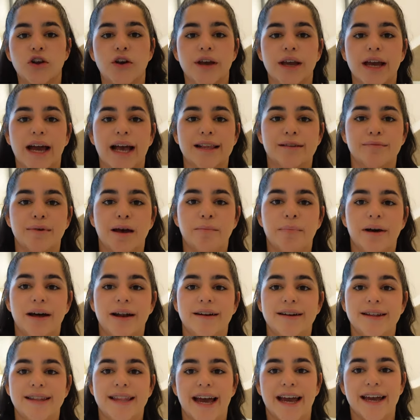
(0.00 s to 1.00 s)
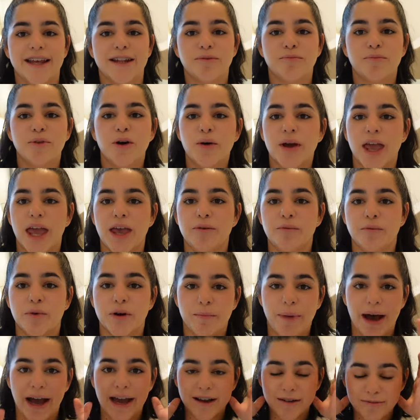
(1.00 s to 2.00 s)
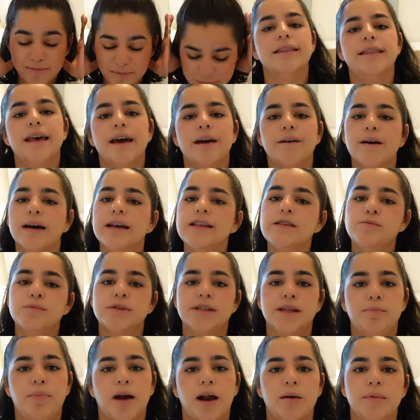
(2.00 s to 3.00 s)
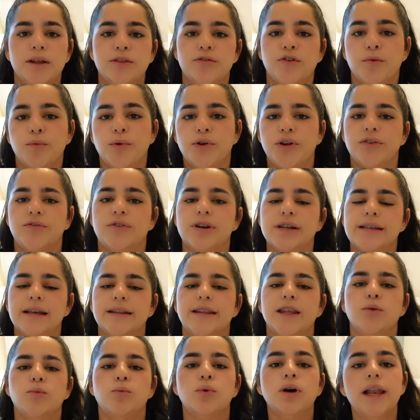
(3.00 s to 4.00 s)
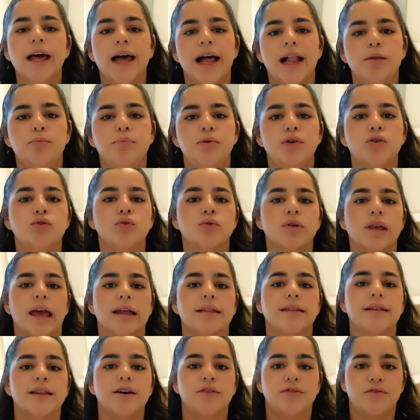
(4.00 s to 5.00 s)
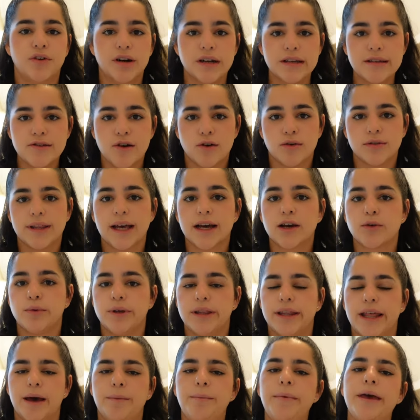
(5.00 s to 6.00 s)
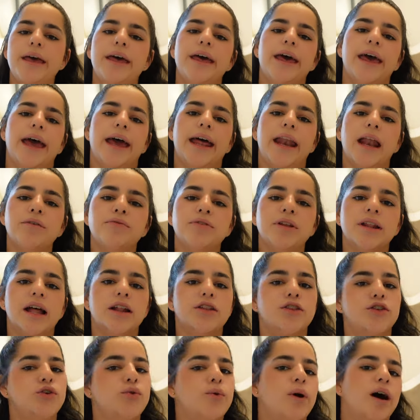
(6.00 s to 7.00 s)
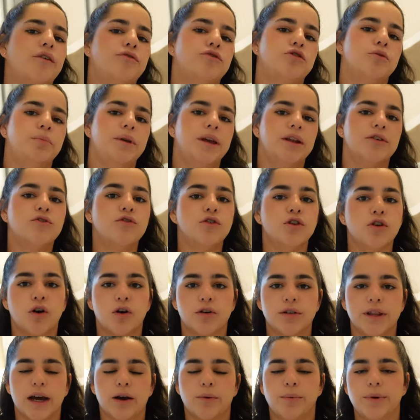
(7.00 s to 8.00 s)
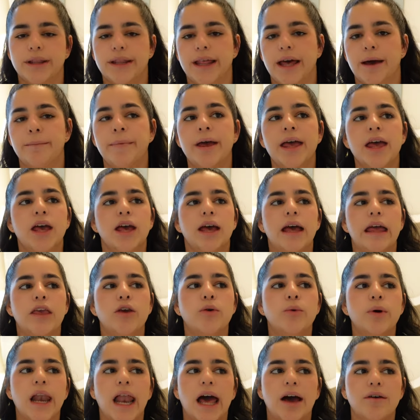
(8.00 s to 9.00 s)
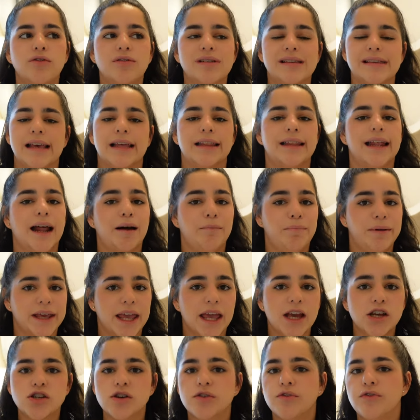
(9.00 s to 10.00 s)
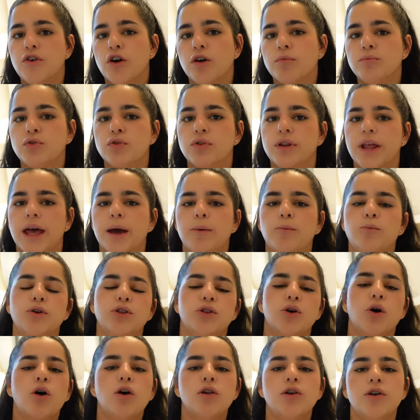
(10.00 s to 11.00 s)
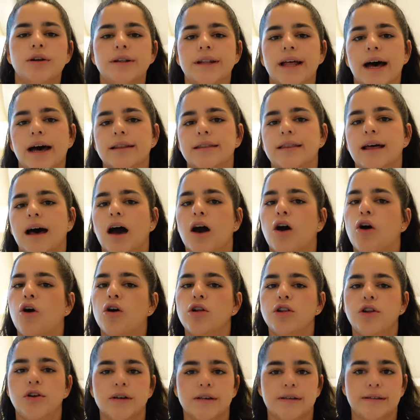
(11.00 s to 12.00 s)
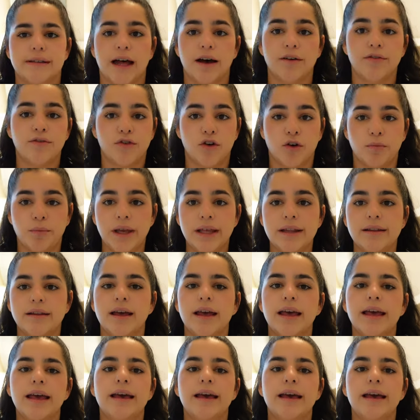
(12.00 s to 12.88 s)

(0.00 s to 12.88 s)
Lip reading: Sorry guys, my battery died. Okay, we're back. The Erasmus department from university will help you to get the first contact with them, and after that you have to be in full contact with them. You will have to send an application form to them with all your data, all your stuff from it.